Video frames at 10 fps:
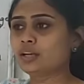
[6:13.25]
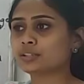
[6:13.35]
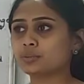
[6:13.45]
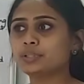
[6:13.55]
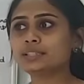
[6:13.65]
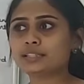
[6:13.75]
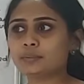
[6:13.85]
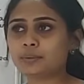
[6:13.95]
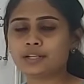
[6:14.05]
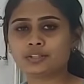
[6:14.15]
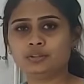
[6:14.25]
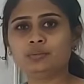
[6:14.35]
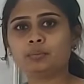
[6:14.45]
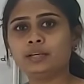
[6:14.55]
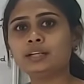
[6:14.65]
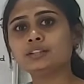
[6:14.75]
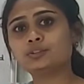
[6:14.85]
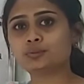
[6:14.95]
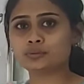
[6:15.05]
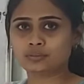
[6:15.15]
So with this impression, we make
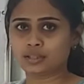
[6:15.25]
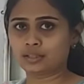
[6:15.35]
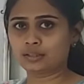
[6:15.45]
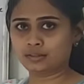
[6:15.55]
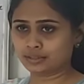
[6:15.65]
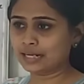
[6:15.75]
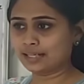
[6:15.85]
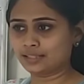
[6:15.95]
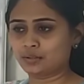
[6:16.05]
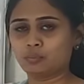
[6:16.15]
two casts.